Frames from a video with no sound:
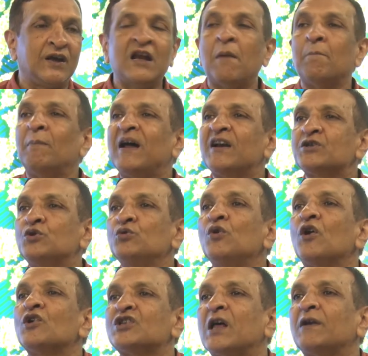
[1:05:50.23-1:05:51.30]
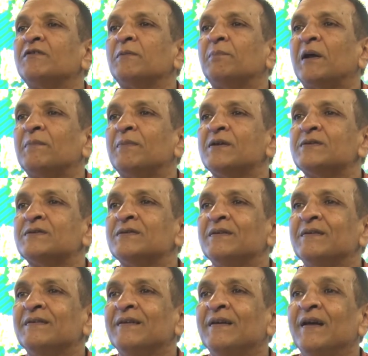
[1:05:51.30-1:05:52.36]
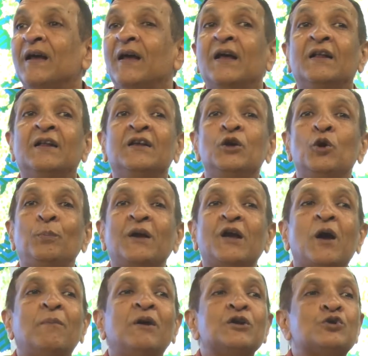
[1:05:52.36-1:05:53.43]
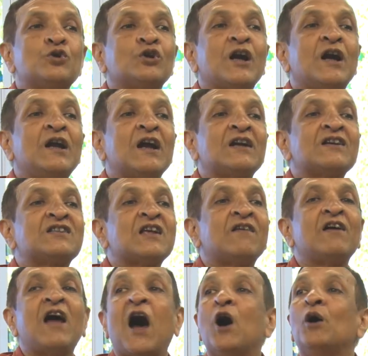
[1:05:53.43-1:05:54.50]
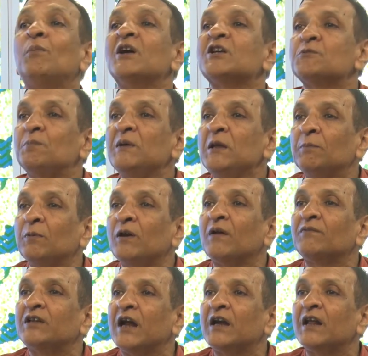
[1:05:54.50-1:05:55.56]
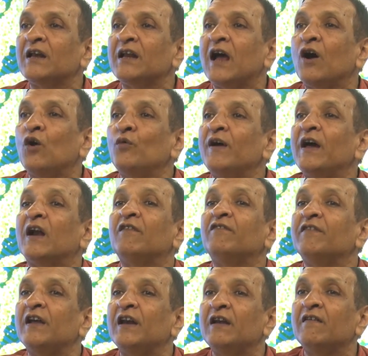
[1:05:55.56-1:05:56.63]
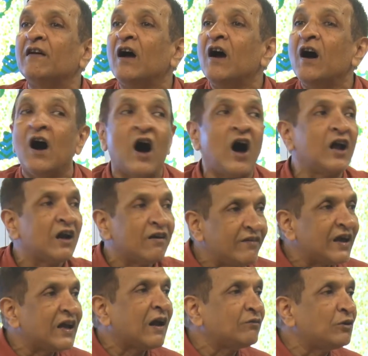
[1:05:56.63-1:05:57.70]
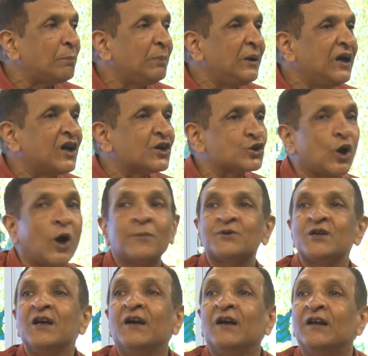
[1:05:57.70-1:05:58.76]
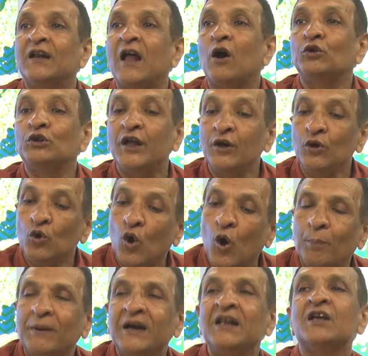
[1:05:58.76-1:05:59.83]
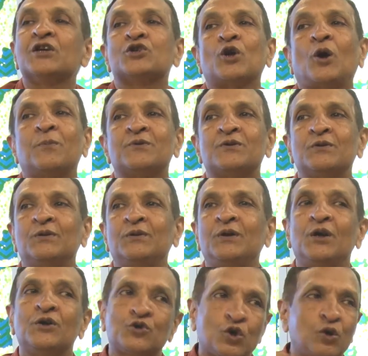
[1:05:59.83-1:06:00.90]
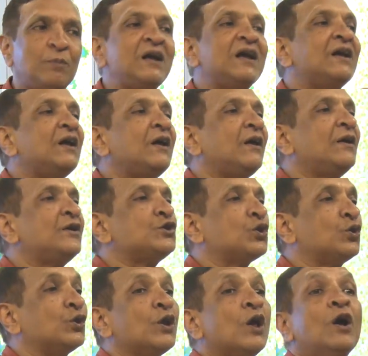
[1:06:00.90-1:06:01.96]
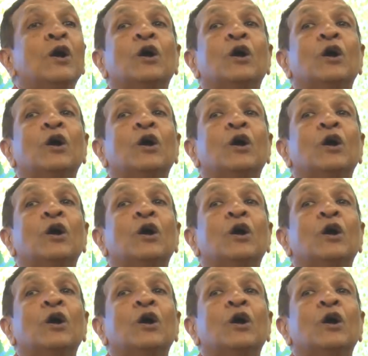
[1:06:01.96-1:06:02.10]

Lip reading: Numbers do not serve the purpose. UP government should conduct a survey how much people of that area who were very unaware of the PDS shops, now they know PDS shops. It should be ensured.